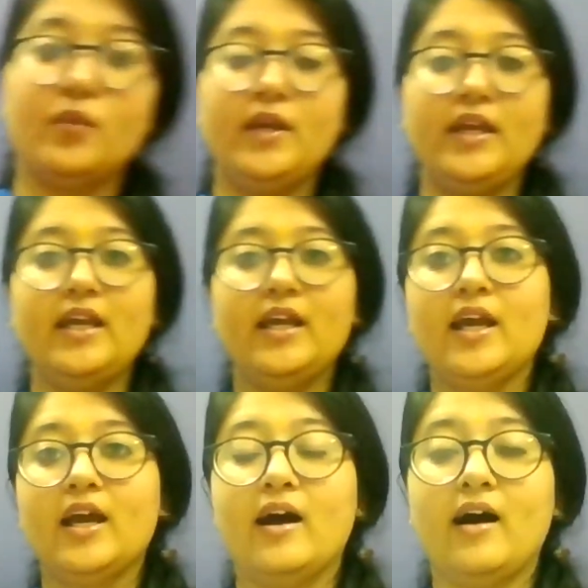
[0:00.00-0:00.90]
we
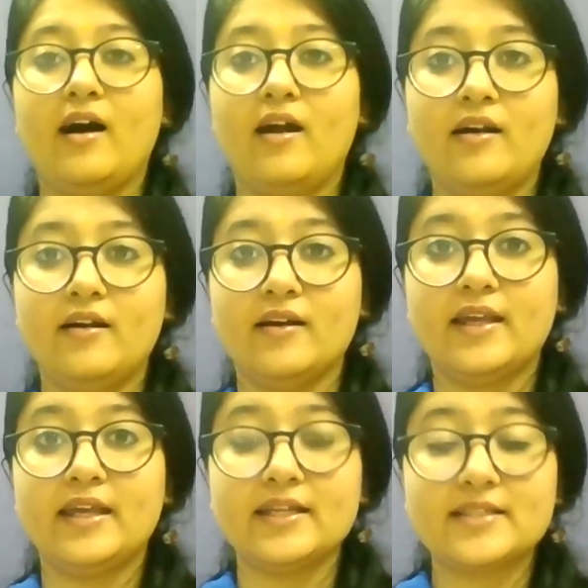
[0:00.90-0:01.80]
are
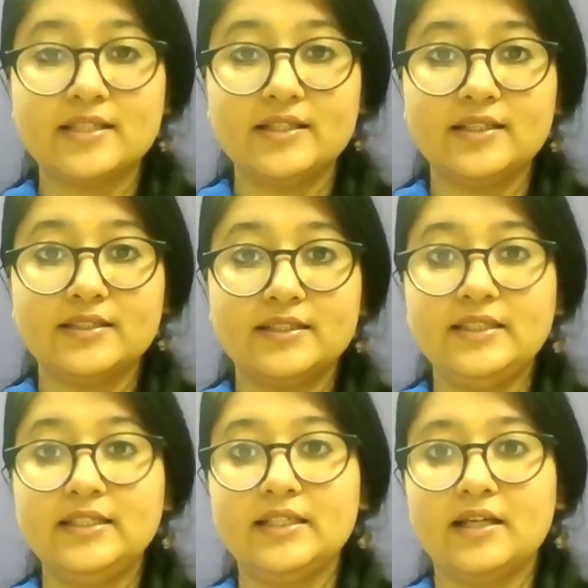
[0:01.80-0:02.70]
getting
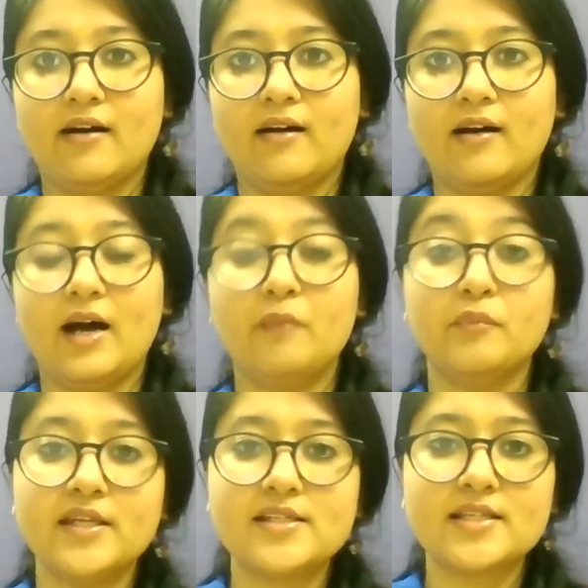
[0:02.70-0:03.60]
the
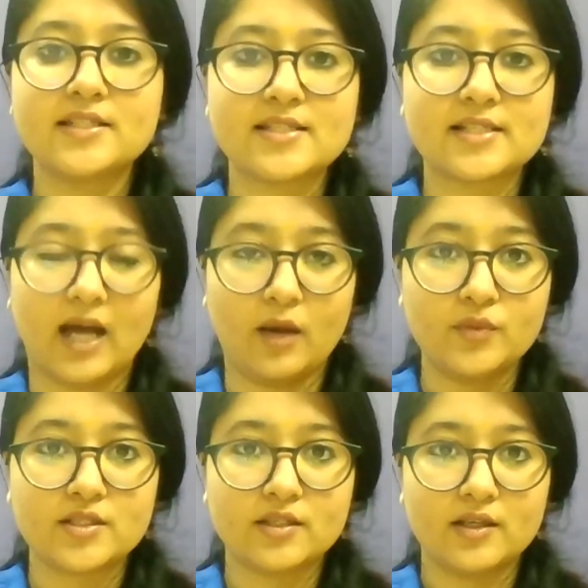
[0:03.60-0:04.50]
amazing
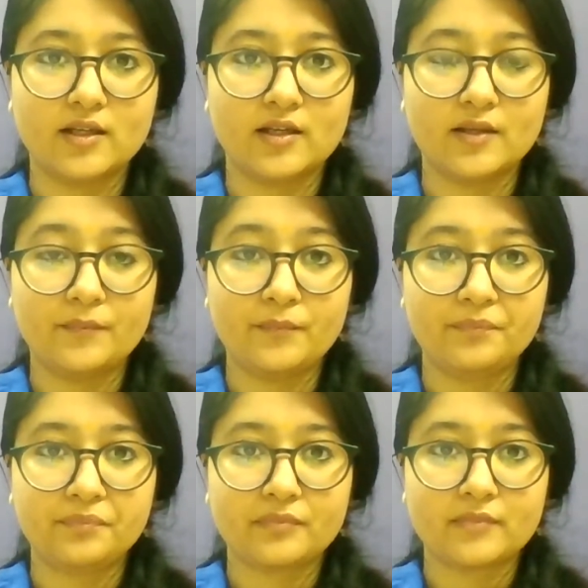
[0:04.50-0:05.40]
discount
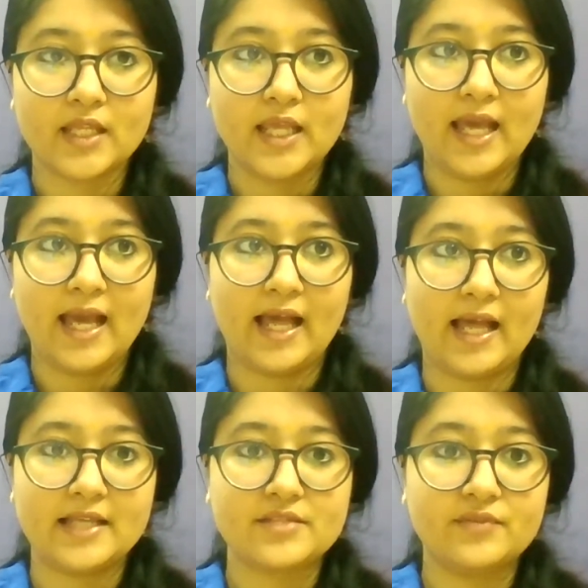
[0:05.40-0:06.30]

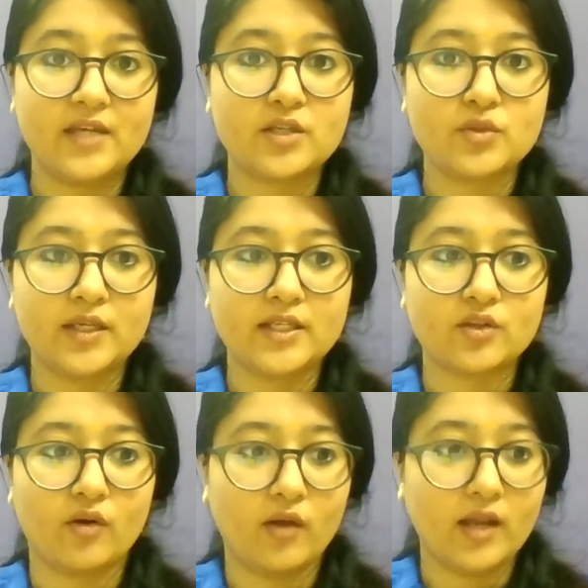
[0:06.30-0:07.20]
as we are doing
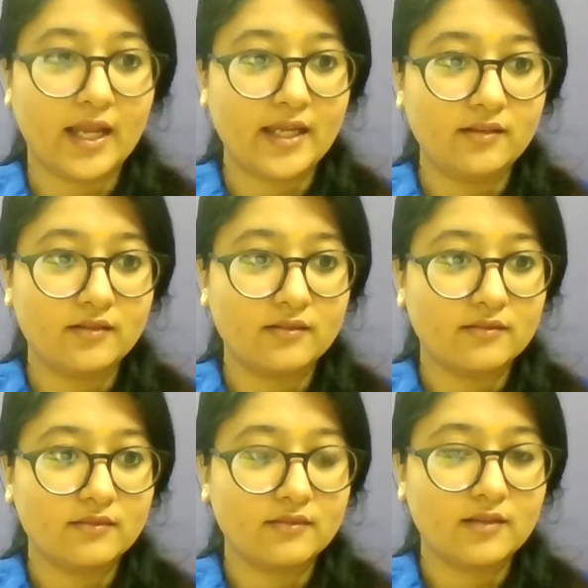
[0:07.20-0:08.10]
it online
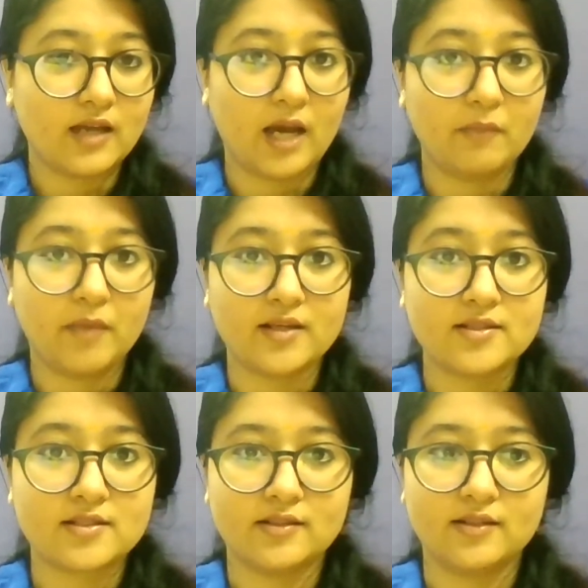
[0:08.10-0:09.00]

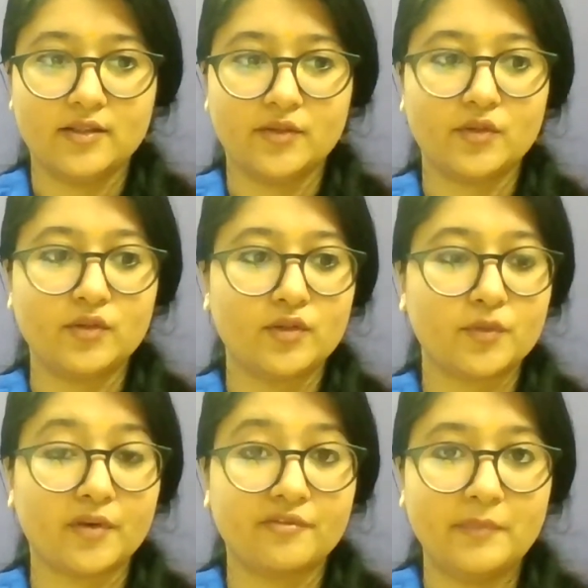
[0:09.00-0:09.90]
amongst
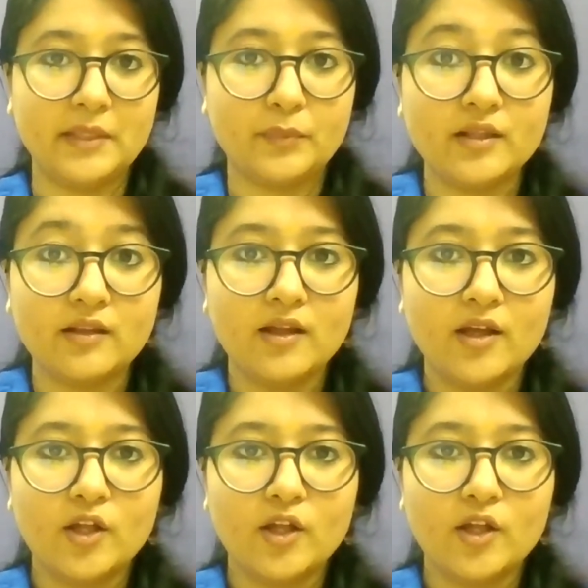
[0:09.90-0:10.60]
group of people.